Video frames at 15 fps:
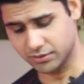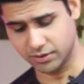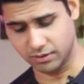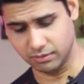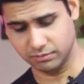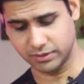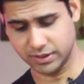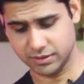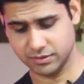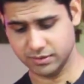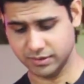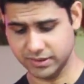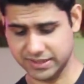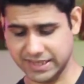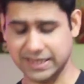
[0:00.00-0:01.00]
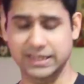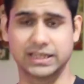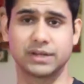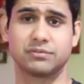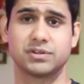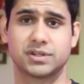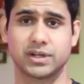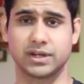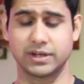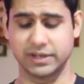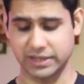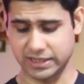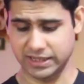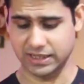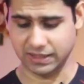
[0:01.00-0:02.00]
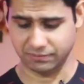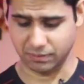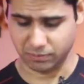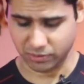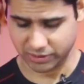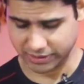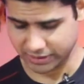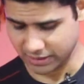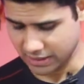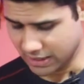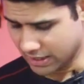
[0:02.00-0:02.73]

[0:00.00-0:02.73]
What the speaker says: So that's the second thing which I really love about it.